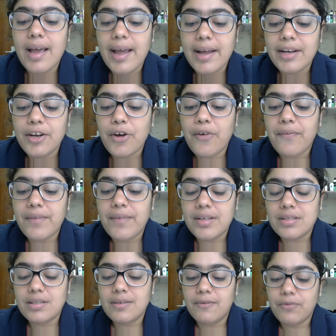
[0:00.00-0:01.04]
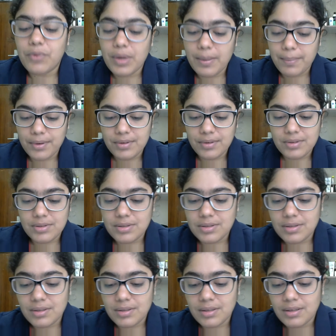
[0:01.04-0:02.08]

any offensive weapons,